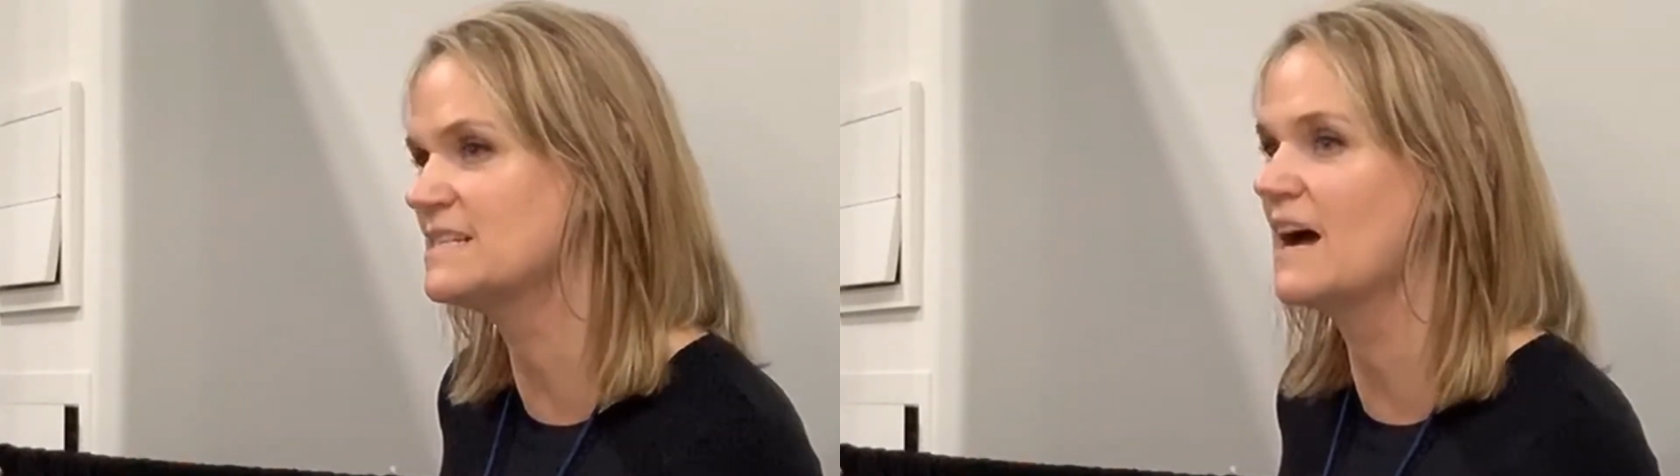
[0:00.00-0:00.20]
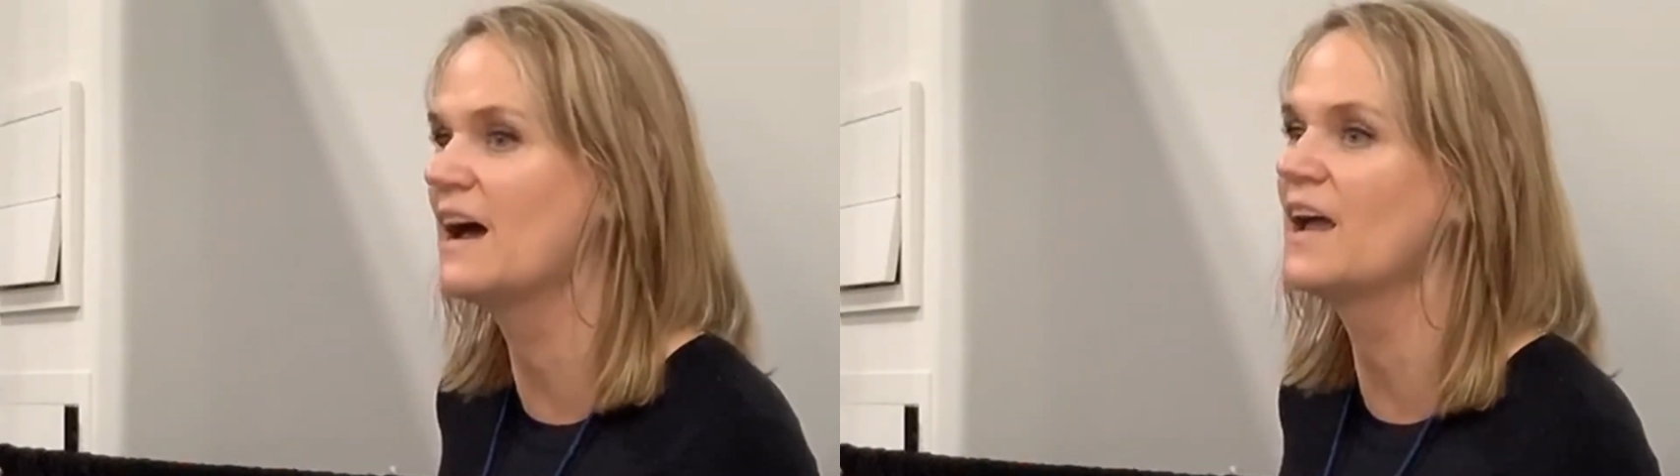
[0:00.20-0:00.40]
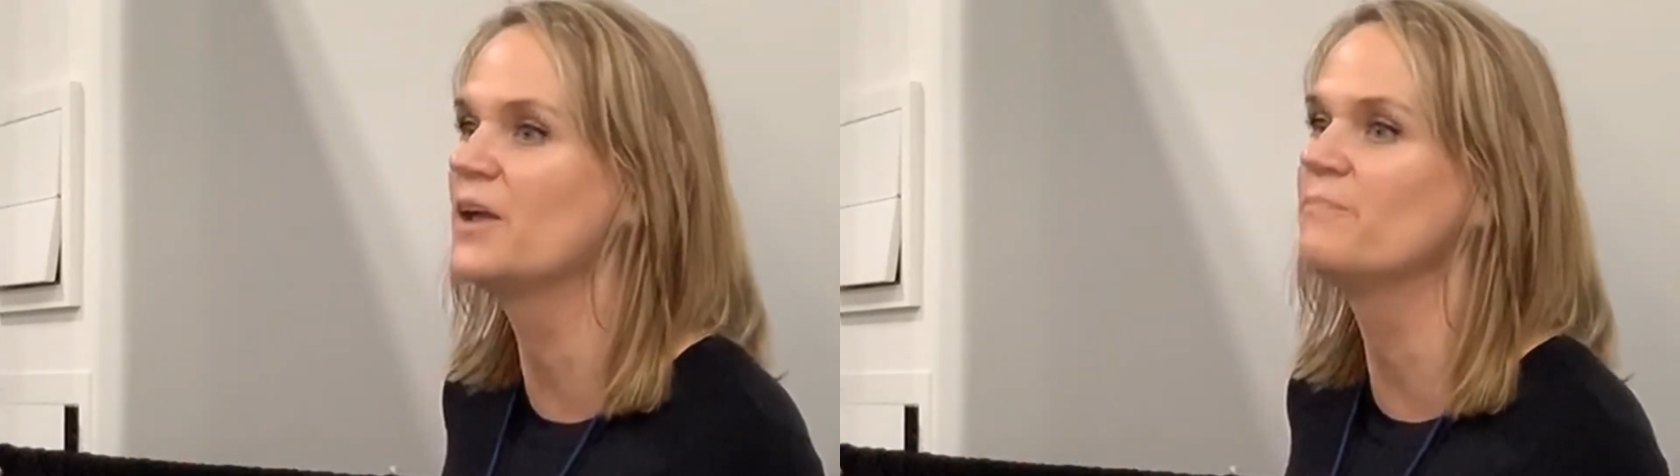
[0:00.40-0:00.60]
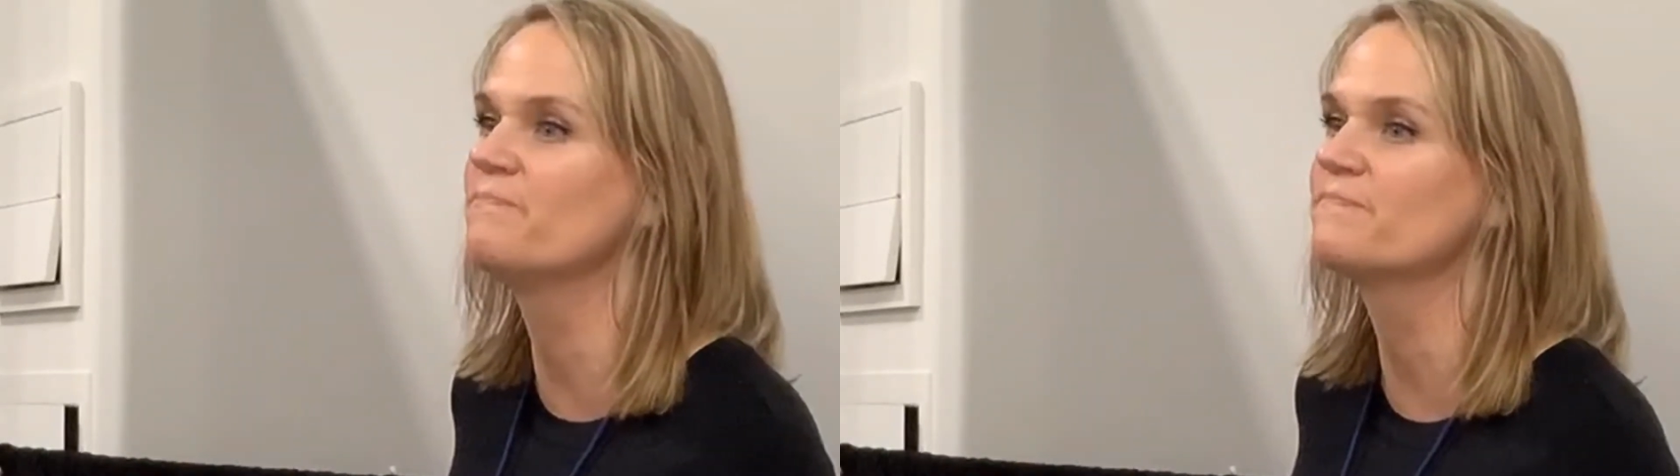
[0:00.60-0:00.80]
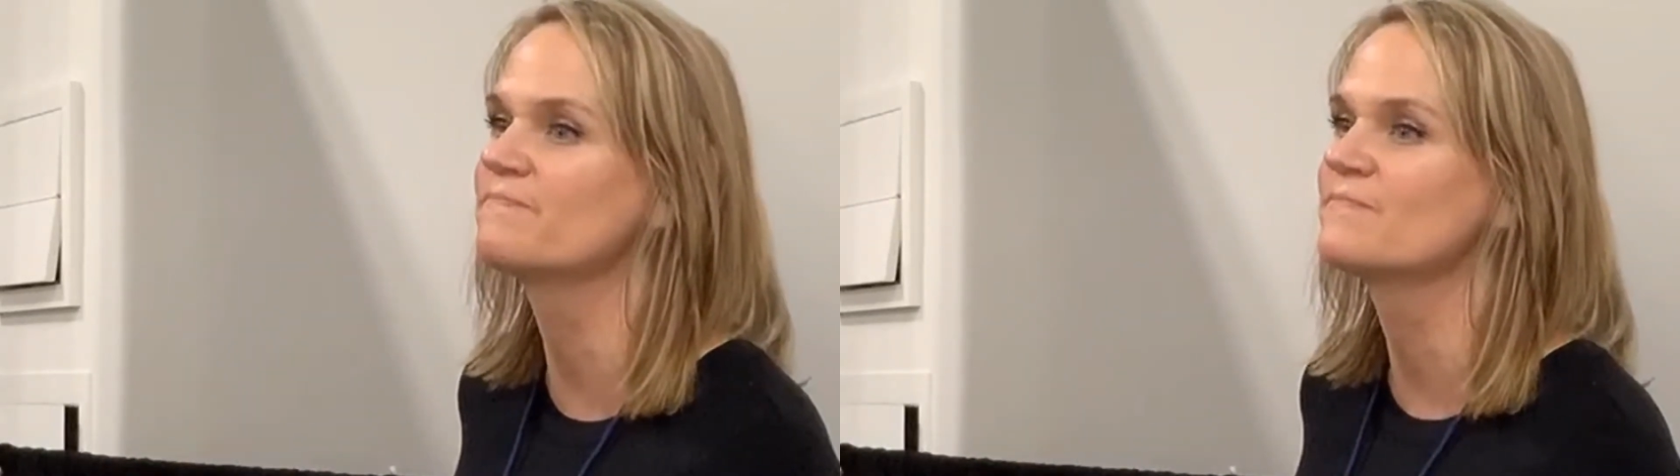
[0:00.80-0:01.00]
time
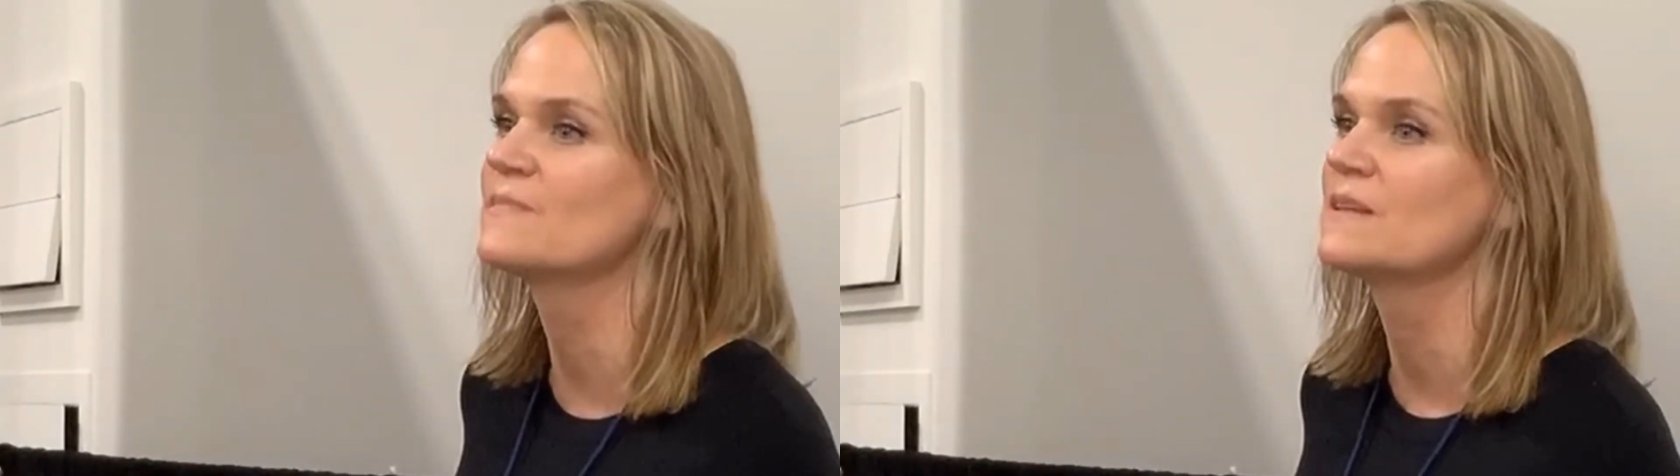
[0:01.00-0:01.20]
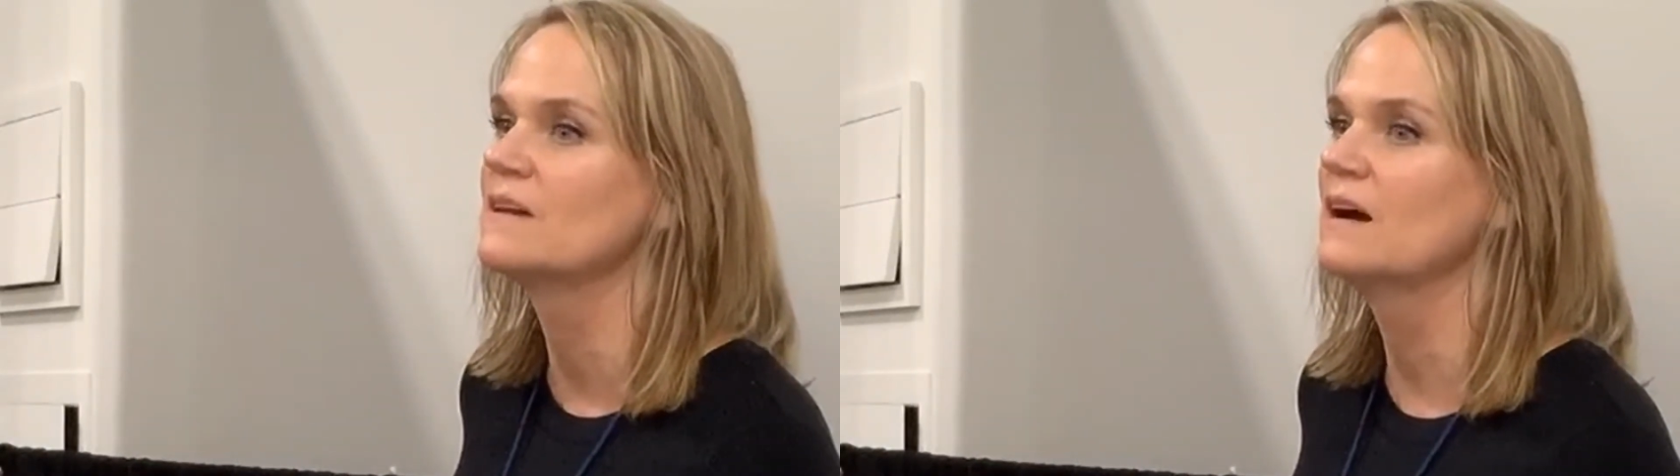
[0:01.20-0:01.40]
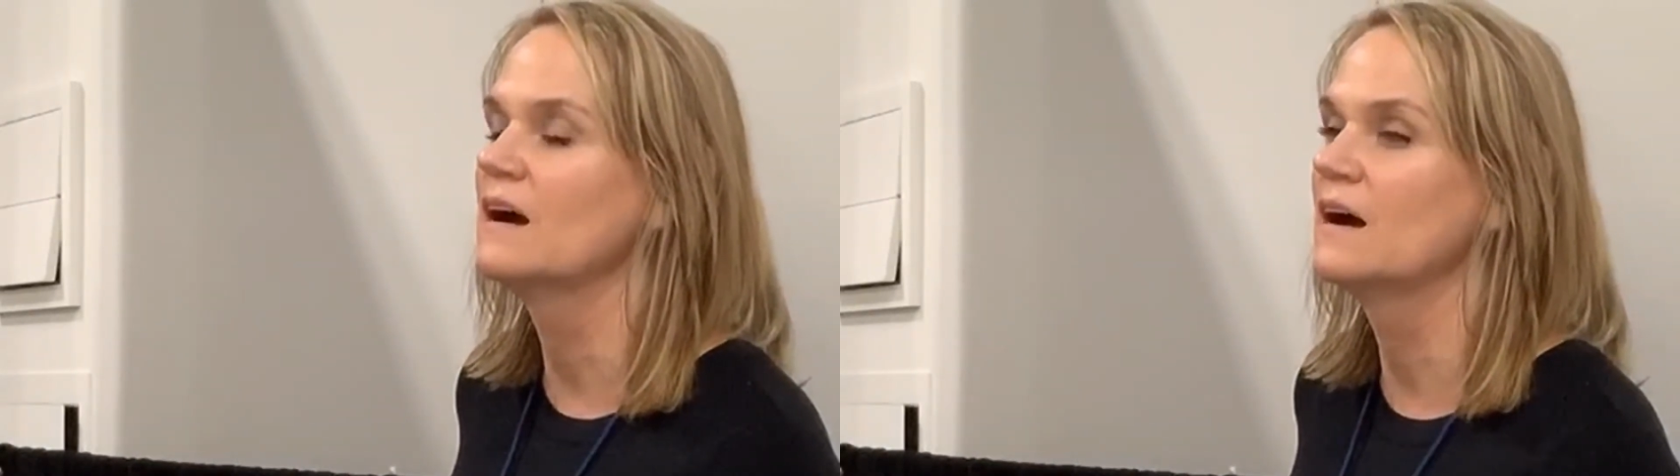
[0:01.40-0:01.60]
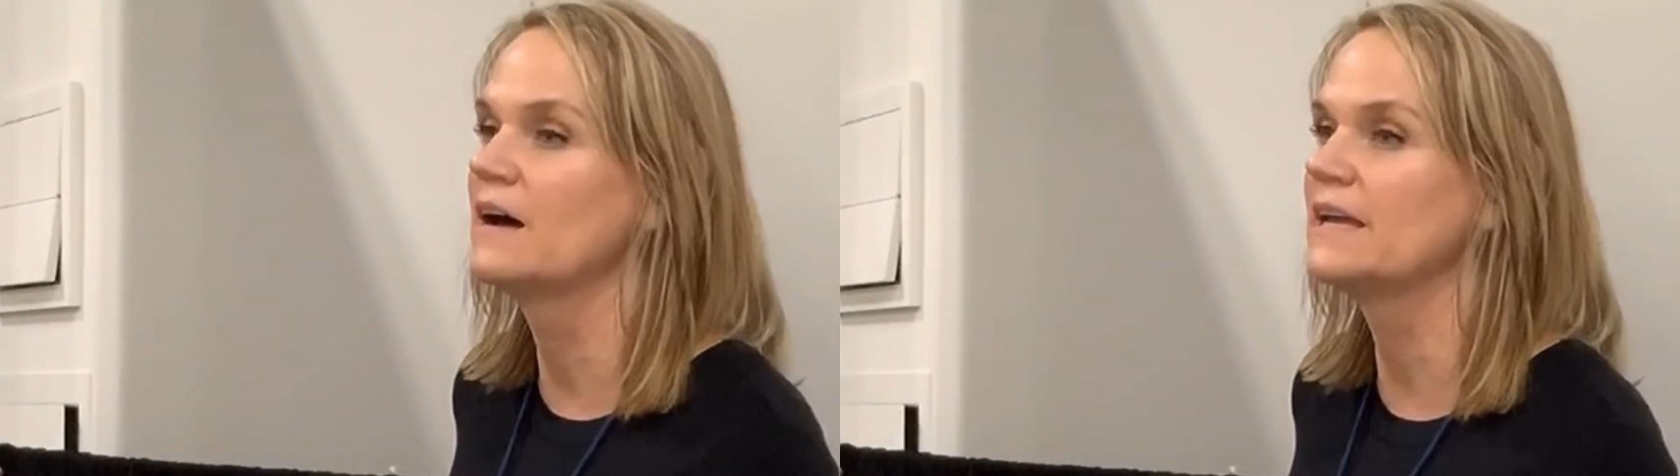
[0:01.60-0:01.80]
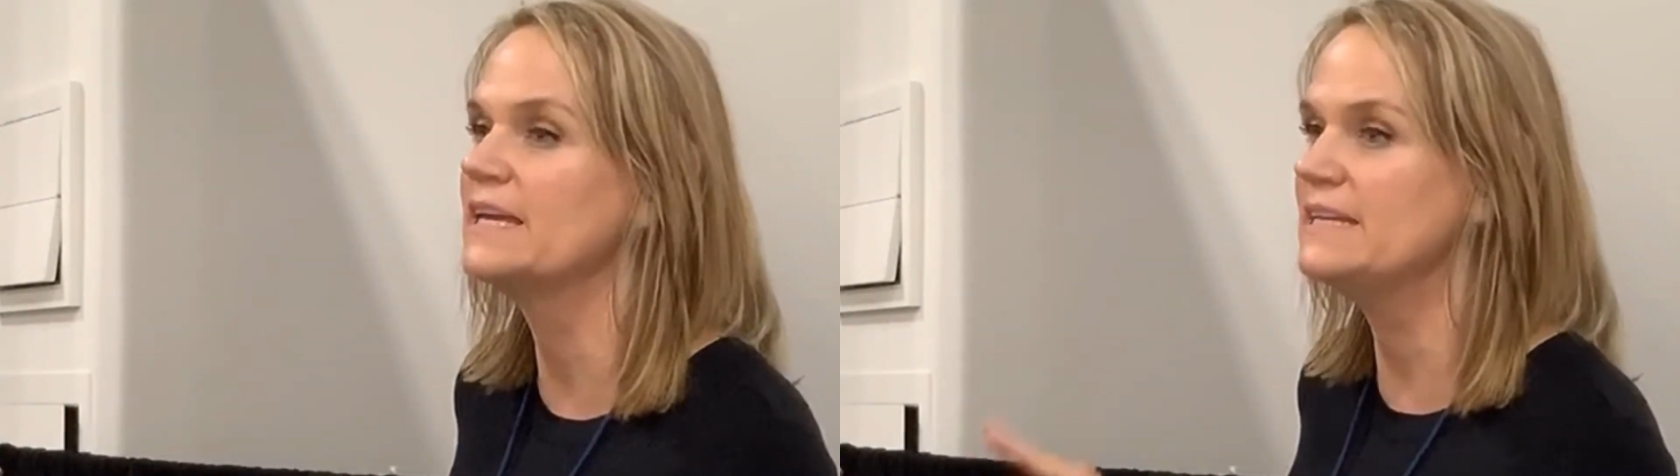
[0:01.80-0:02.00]

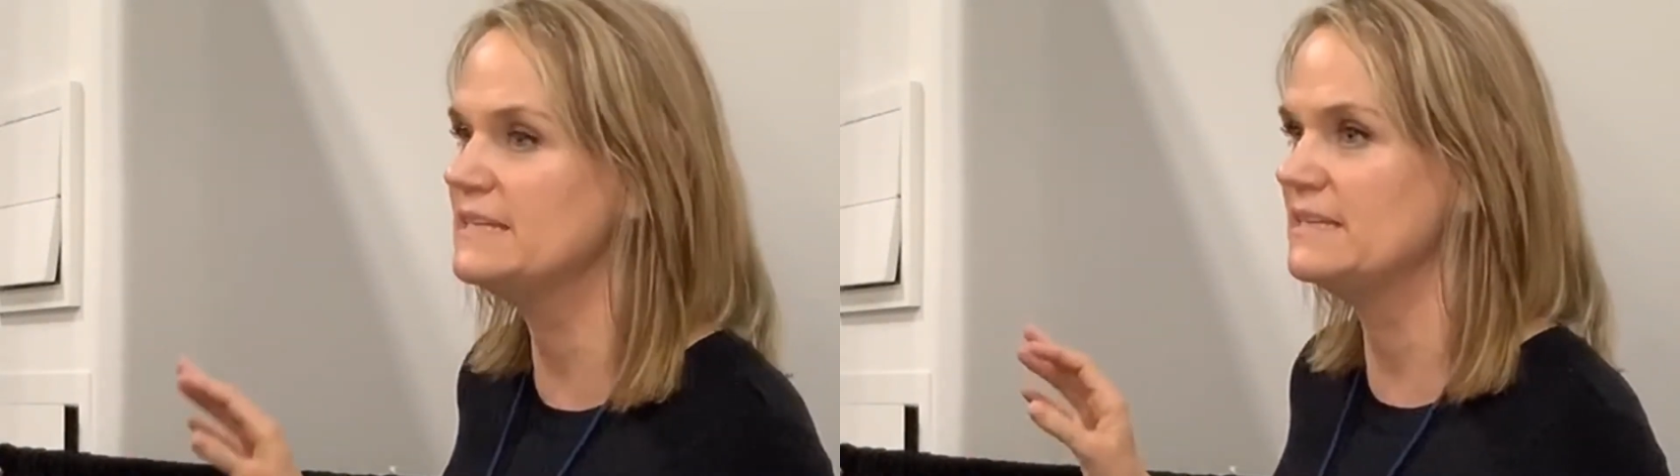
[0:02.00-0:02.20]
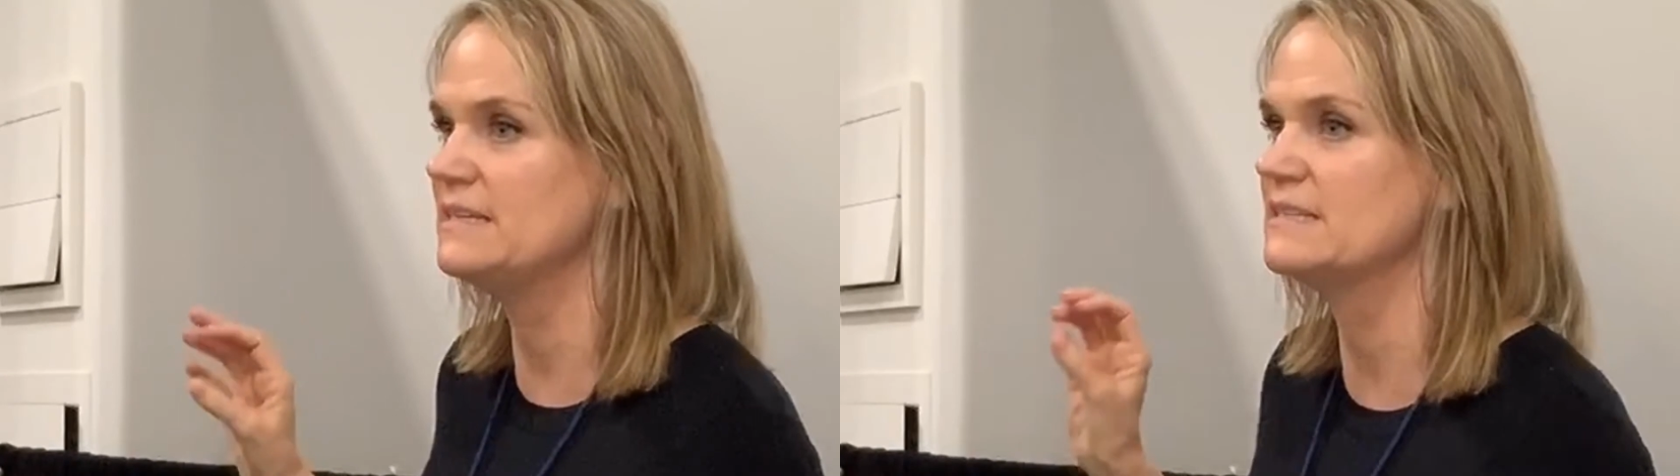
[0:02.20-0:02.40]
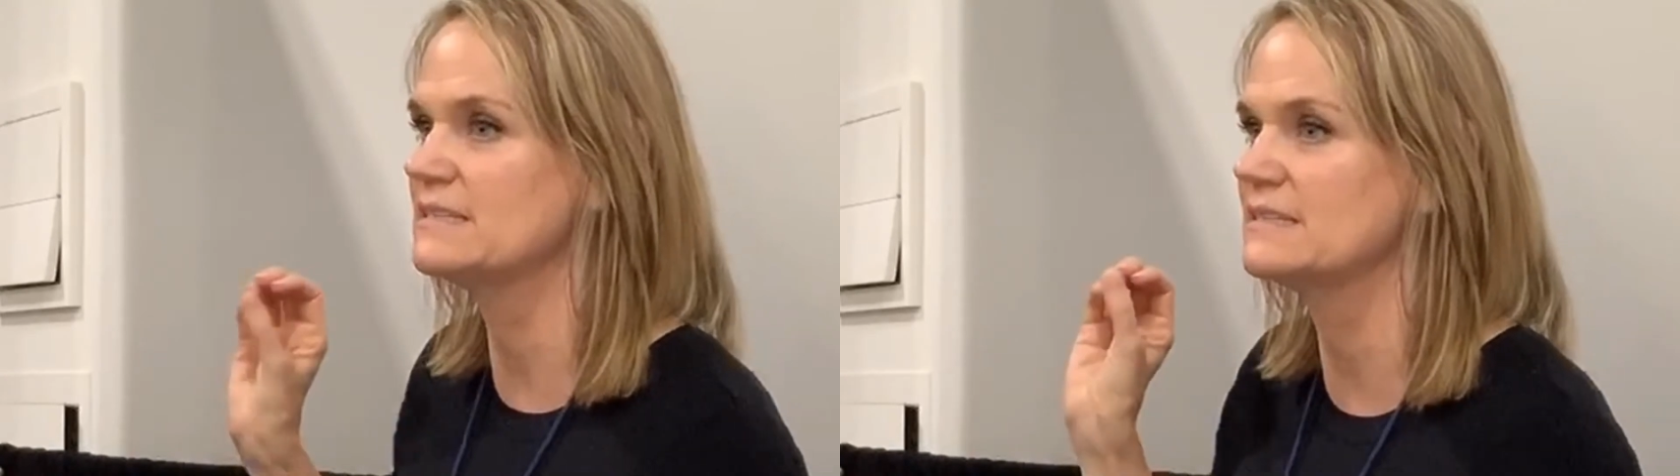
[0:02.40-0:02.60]
he